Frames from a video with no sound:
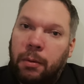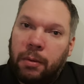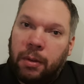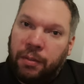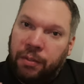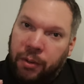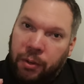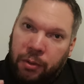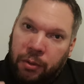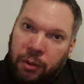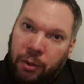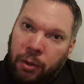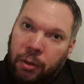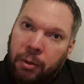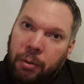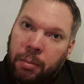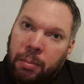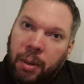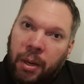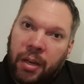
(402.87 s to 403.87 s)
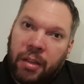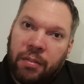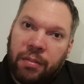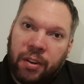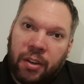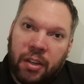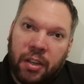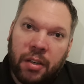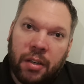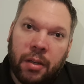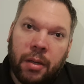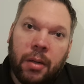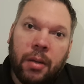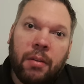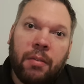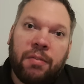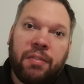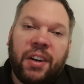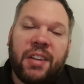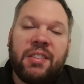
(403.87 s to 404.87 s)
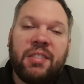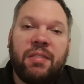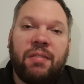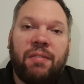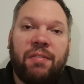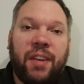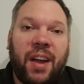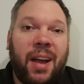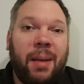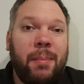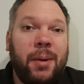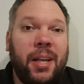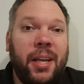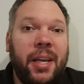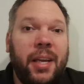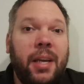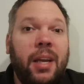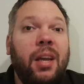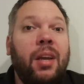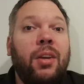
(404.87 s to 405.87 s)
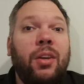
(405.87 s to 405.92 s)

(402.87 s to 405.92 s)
if you do money via friends and family,